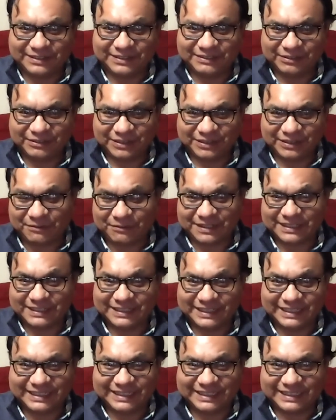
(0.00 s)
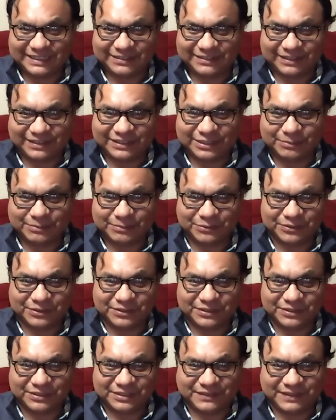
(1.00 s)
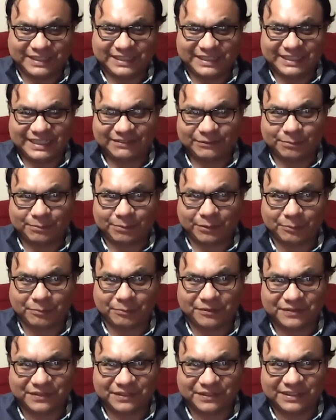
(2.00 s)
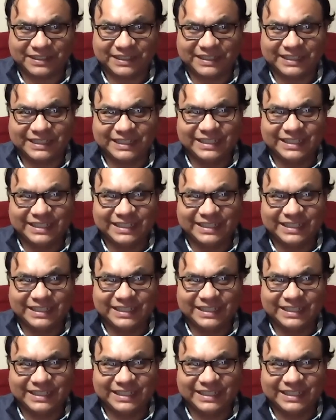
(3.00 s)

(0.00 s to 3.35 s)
They weren't consistent across the board. So if you didn't have a proper font,